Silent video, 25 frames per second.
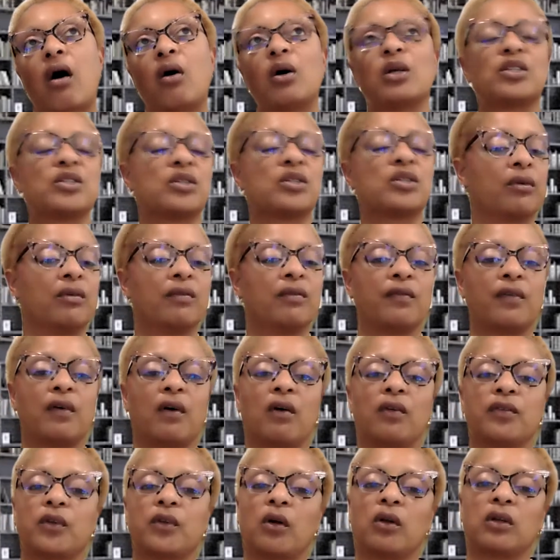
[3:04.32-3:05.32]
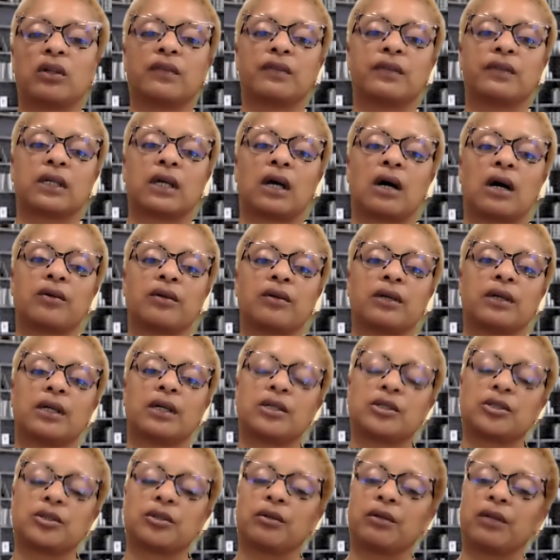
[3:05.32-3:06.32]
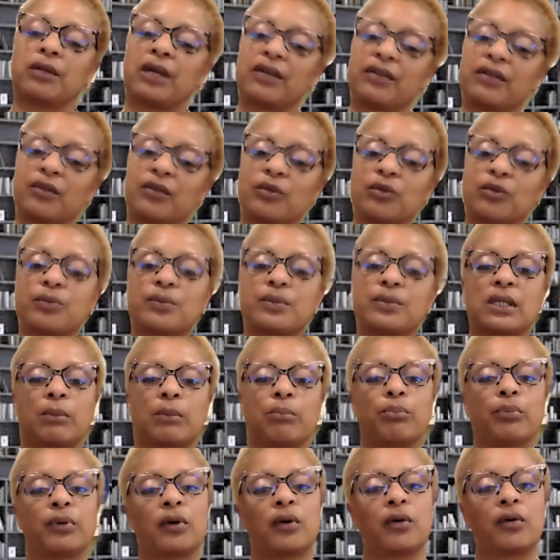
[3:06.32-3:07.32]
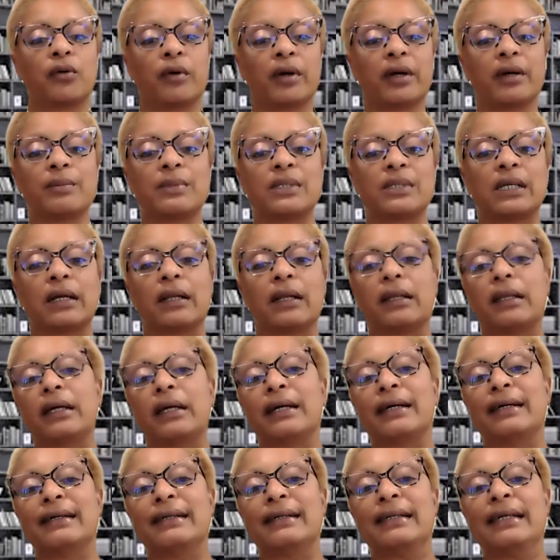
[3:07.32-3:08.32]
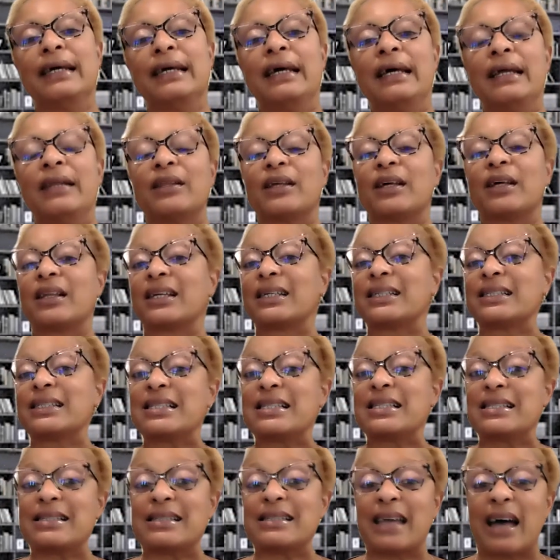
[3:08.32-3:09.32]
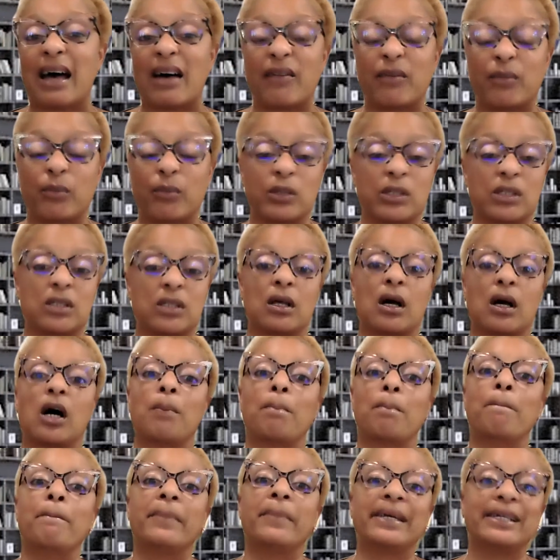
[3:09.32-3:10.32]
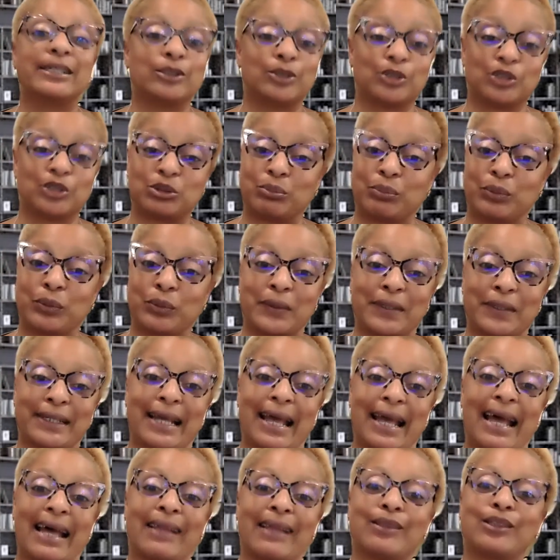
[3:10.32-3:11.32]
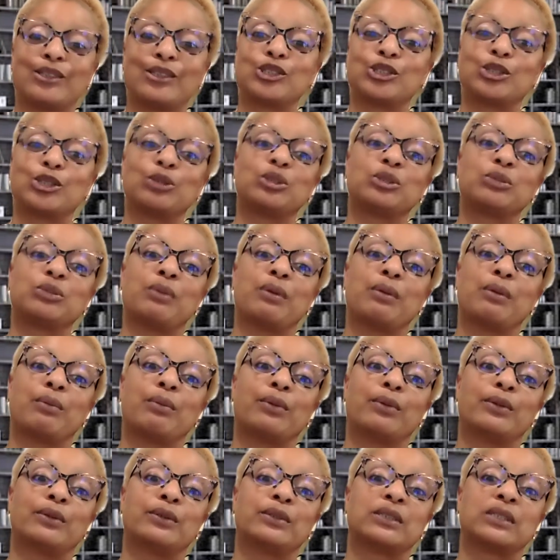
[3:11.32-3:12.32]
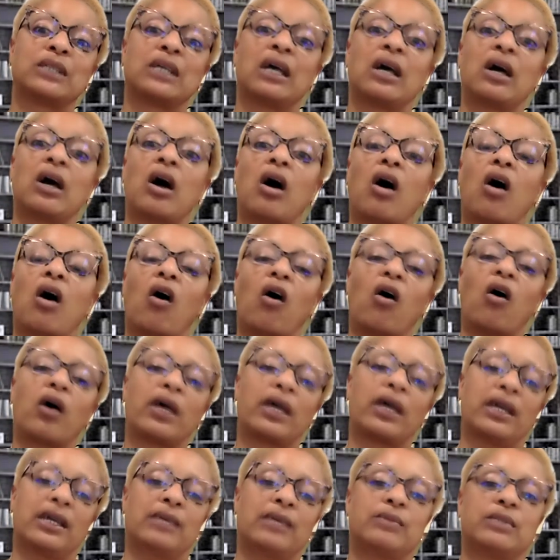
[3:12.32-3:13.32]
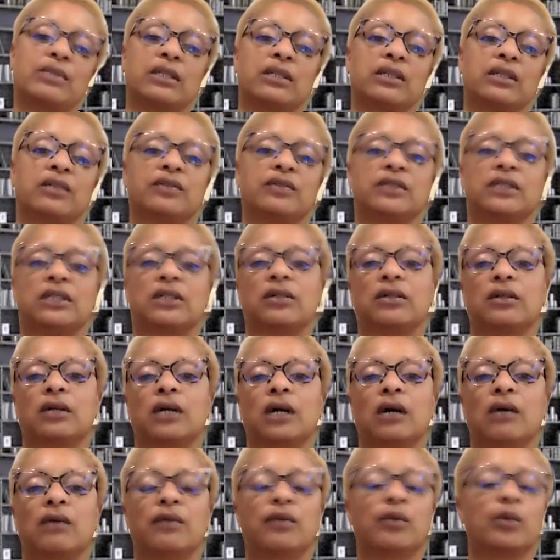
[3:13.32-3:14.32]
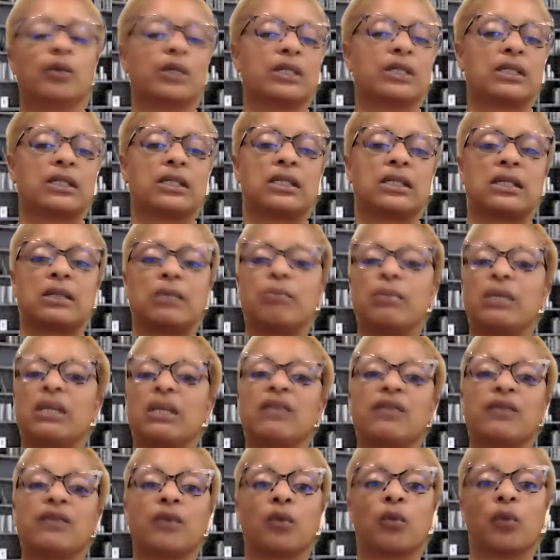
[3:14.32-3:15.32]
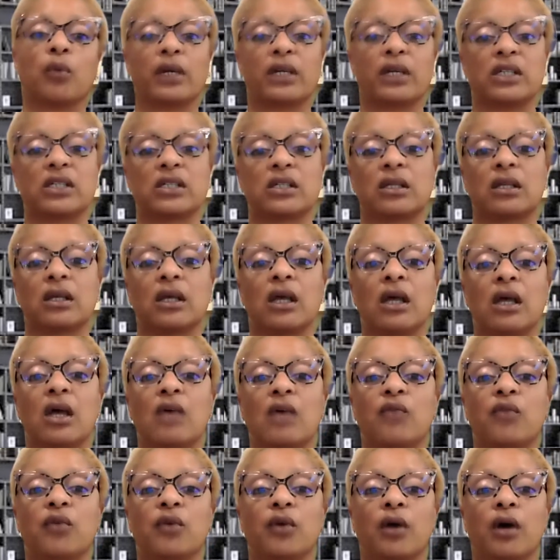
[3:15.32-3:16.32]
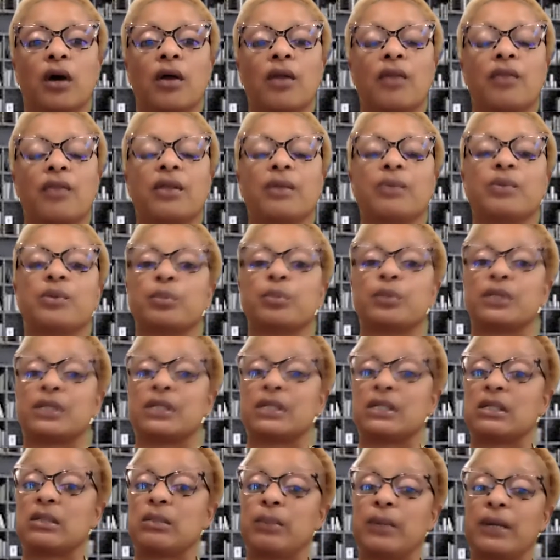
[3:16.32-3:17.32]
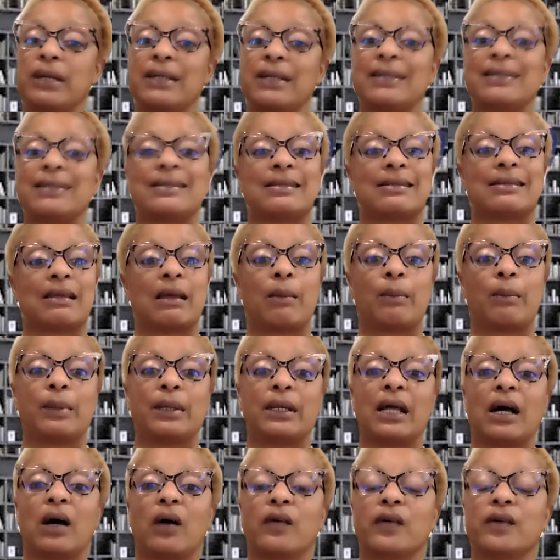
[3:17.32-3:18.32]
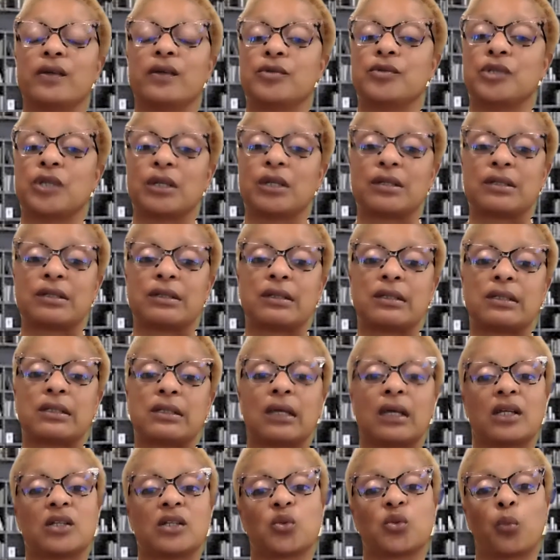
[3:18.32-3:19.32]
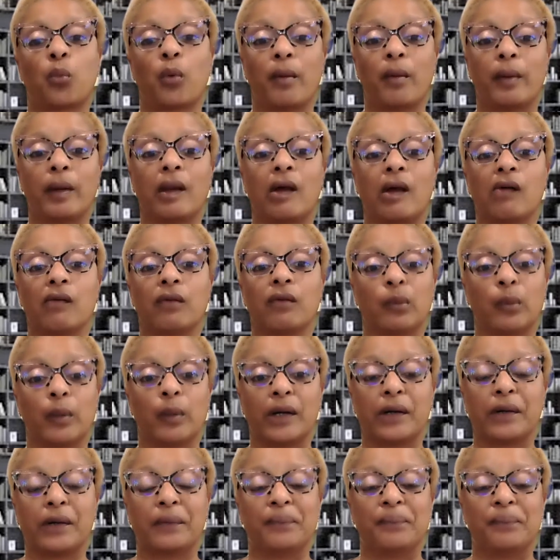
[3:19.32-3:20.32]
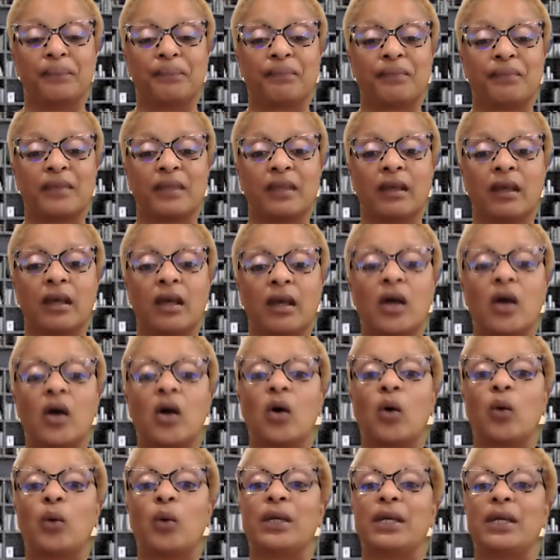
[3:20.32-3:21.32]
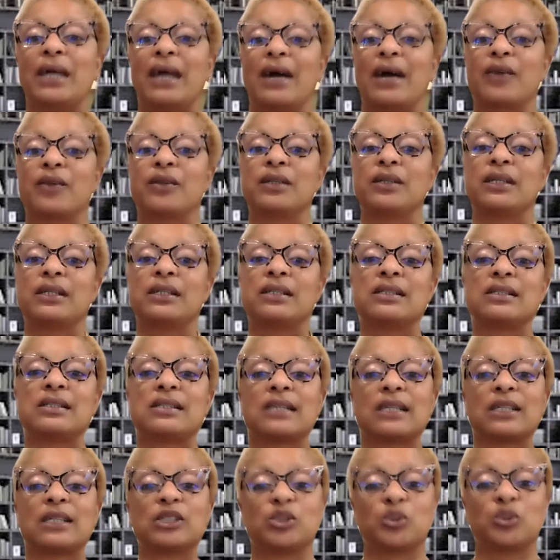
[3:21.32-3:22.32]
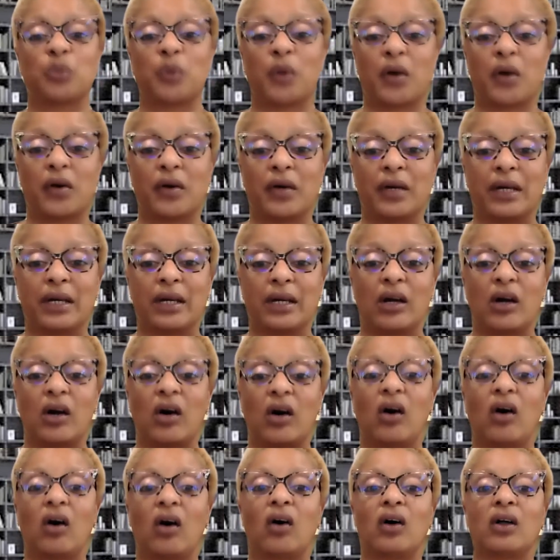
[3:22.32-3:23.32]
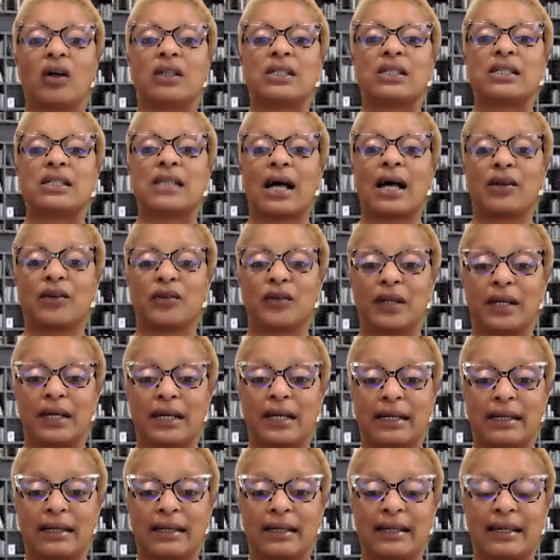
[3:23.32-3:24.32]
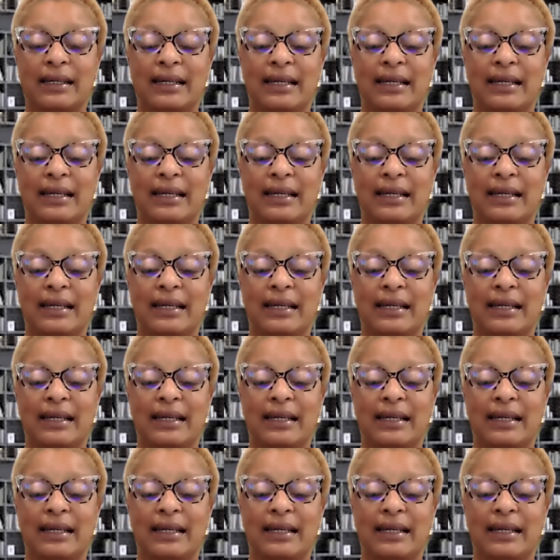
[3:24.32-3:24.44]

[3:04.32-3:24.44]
also involved all of the congregational life groups and programs at GLIDE. The GLIDE staff was a major support, and the church members all came to lift our voices in meaningful ways for them to participate in stamping out injustice against women everywhere. We gathered in the sanctuary on Saturday,